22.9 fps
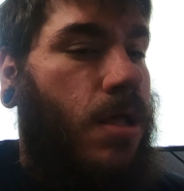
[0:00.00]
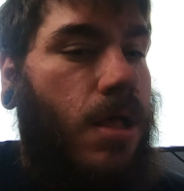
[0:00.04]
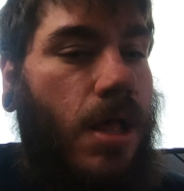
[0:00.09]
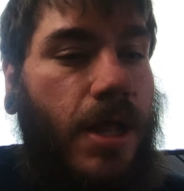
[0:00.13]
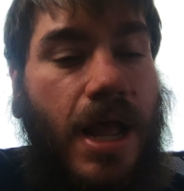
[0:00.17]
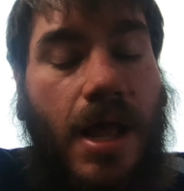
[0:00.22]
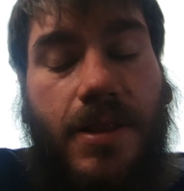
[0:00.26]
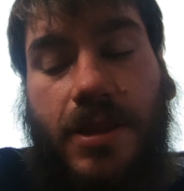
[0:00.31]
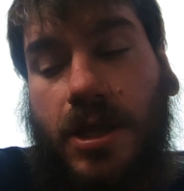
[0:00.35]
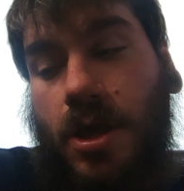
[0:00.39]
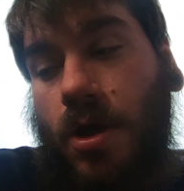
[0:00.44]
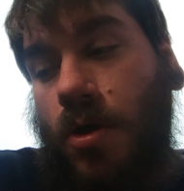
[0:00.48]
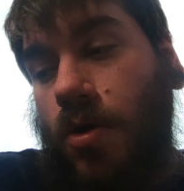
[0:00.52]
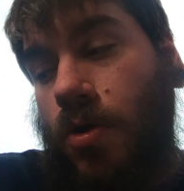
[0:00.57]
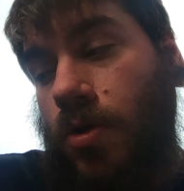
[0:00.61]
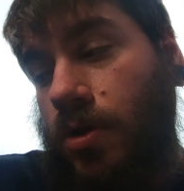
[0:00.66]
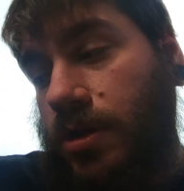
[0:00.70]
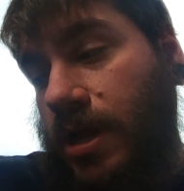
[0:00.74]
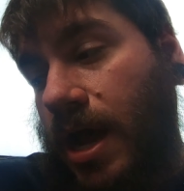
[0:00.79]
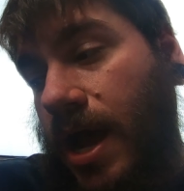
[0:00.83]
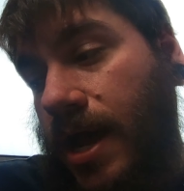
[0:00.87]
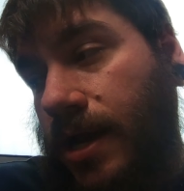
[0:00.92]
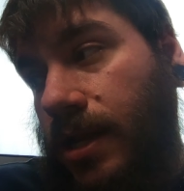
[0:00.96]
I got the
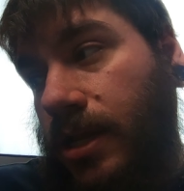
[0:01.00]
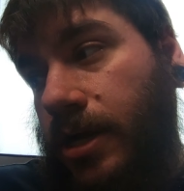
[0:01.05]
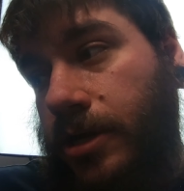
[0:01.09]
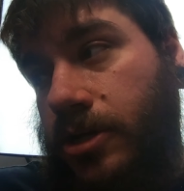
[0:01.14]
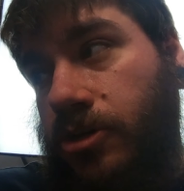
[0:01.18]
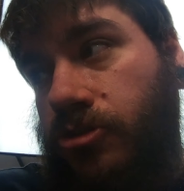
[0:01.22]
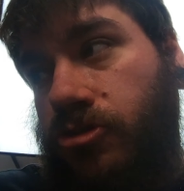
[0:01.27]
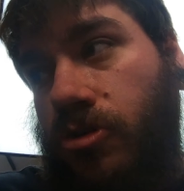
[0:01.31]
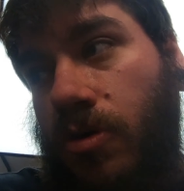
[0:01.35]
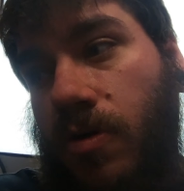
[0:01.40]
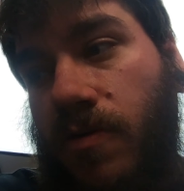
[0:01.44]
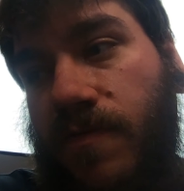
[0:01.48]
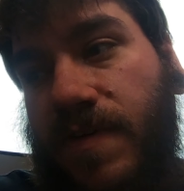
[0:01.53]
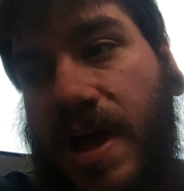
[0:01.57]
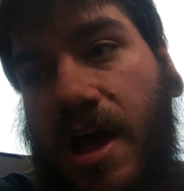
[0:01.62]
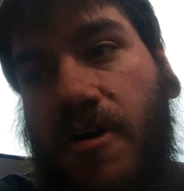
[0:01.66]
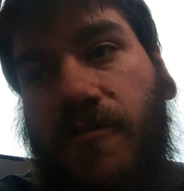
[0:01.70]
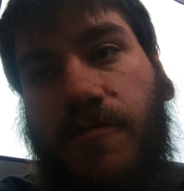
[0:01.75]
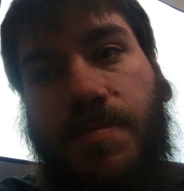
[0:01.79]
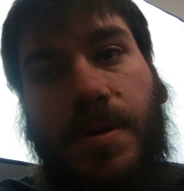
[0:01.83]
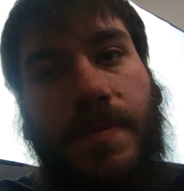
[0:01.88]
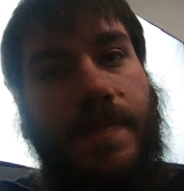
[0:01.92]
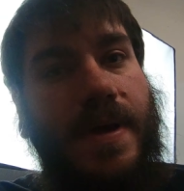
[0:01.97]
old idle air control
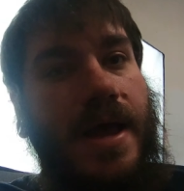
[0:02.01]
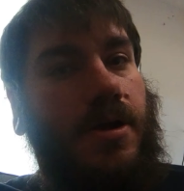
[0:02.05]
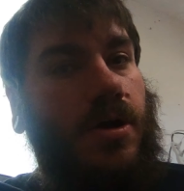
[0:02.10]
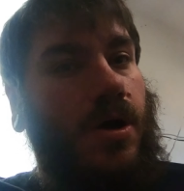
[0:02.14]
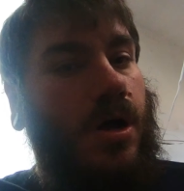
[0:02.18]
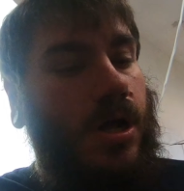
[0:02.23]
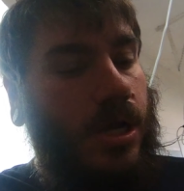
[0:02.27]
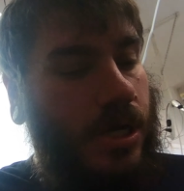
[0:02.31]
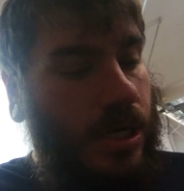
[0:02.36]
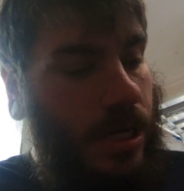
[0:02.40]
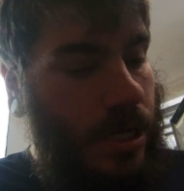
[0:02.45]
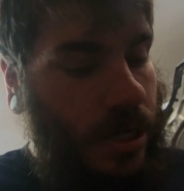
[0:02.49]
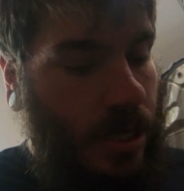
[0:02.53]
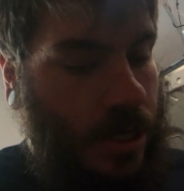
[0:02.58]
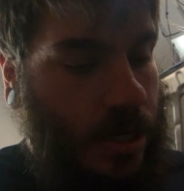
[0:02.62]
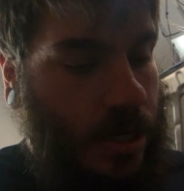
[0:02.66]
valve put back on.